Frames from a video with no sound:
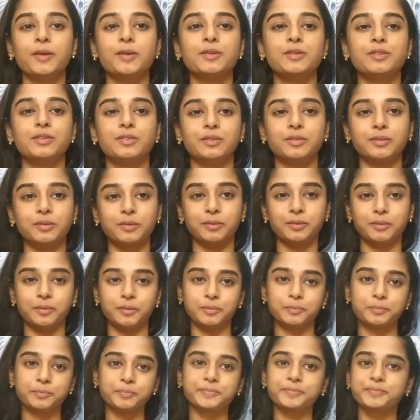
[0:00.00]

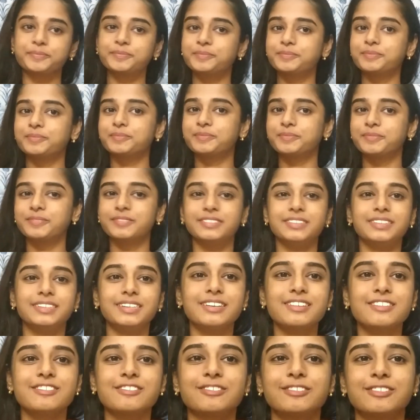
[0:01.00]
So
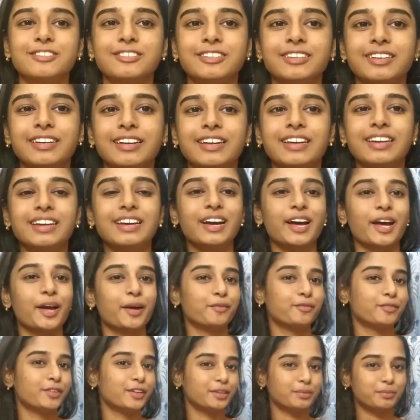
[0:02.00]
yeah, so
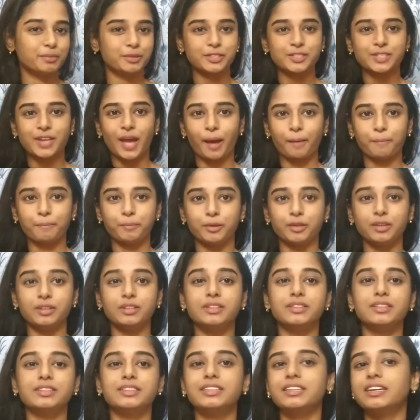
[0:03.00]
I'm very much
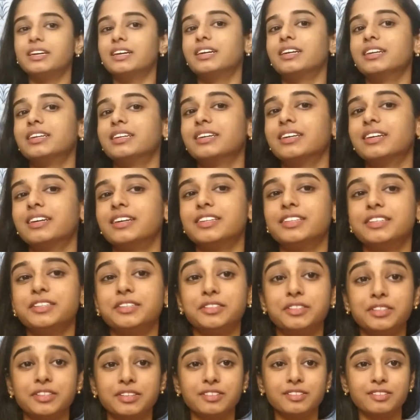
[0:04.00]
happy that I
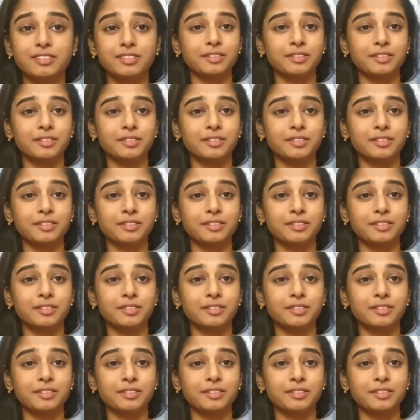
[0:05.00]
did this.